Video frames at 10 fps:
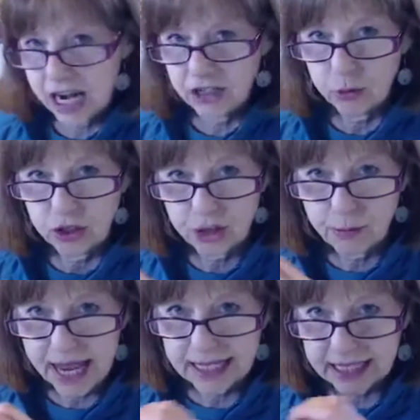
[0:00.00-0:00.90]
letters,
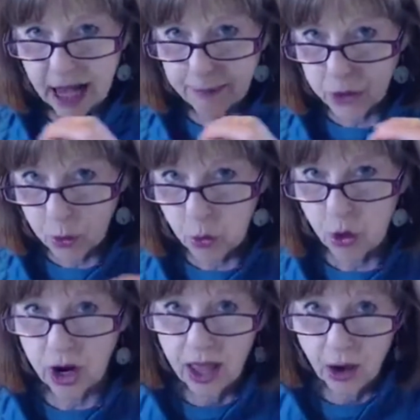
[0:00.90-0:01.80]
which makes up the
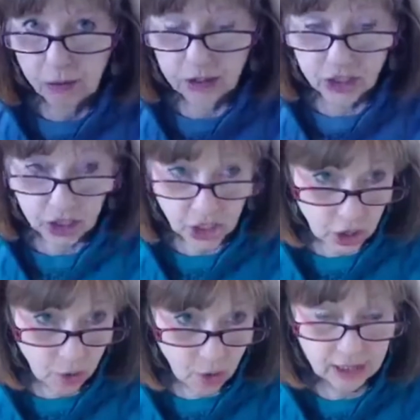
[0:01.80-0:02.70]
Word, which,
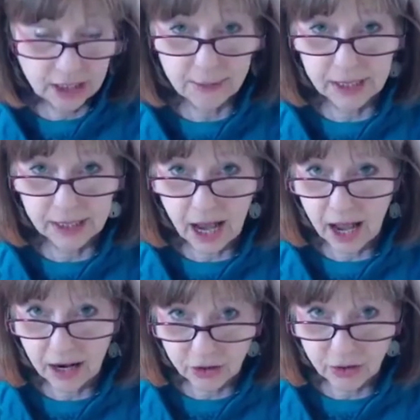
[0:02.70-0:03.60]
you know,
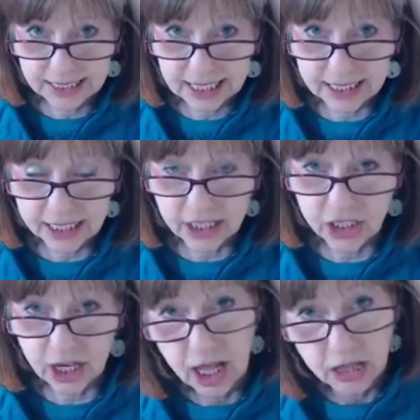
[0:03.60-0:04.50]
ultimately translates
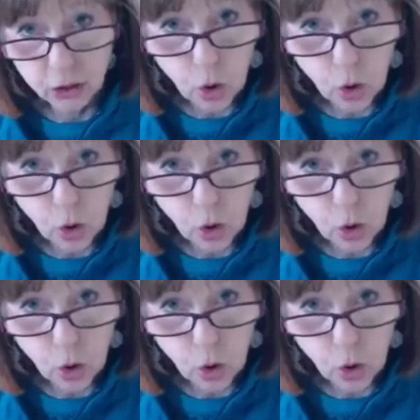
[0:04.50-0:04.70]
into